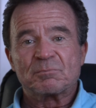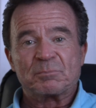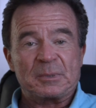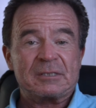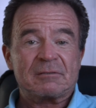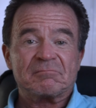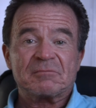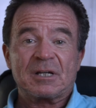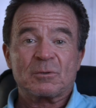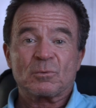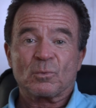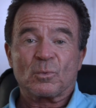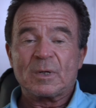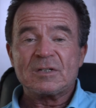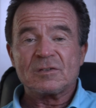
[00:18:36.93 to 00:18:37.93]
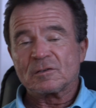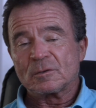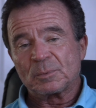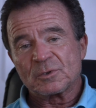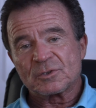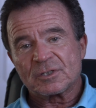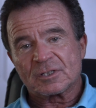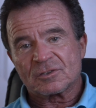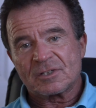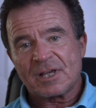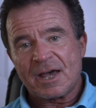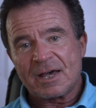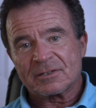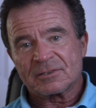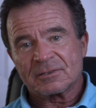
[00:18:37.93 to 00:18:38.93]
been a reasonable
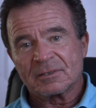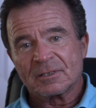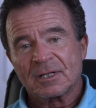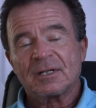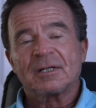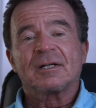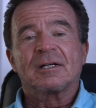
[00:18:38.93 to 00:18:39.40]
success.